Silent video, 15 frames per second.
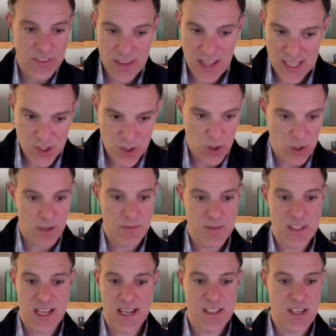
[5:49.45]
that
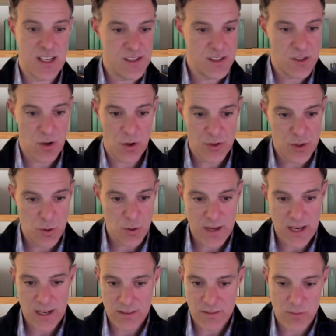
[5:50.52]
circumstance I just told you
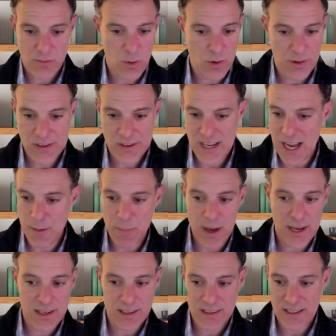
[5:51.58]
about for the
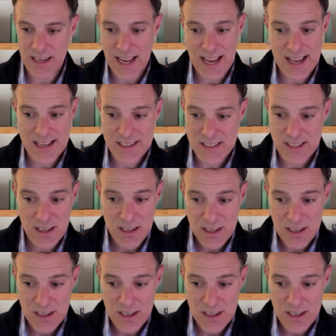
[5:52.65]
diabetic that has